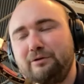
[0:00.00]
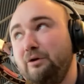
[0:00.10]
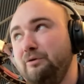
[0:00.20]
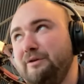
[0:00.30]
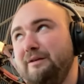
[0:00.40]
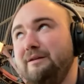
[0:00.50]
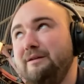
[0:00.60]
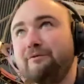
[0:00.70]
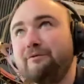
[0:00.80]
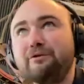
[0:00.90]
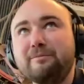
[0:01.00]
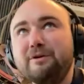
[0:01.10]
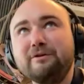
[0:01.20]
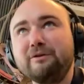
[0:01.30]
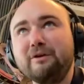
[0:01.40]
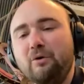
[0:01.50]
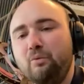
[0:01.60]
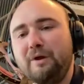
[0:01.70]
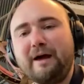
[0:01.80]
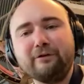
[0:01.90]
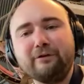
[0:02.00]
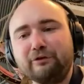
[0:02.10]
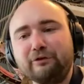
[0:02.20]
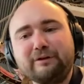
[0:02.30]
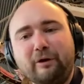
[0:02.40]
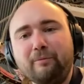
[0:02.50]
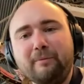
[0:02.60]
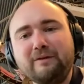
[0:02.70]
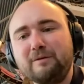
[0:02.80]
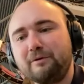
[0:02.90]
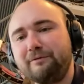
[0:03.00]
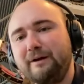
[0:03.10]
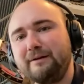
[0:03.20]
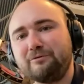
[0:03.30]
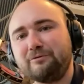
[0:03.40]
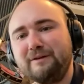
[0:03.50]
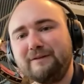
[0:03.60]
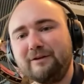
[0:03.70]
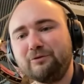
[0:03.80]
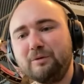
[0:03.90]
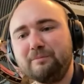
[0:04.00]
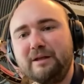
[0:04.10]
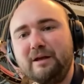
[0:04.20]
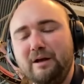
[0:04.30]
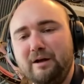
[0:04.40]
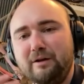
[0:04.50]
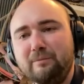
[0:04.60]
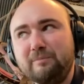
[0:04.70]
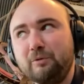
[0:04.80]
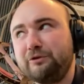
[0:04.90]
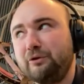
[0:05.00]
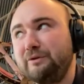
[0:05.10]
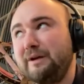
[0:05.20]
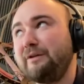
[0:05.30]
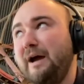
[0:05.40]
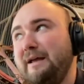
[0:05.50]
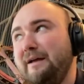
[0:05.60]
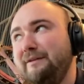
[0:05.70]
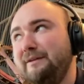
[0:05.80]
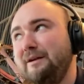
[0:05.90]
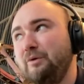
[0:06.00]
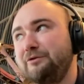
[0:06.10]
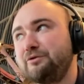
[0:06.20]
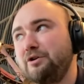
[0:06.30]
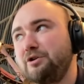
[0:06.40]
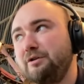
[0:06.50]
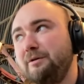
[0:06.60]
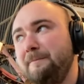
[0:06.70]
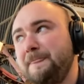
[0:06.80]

You know that Gewürztraminers will have a certain aromatic profile, that Rieslings will be a little bit more toned down, high acid and well structured.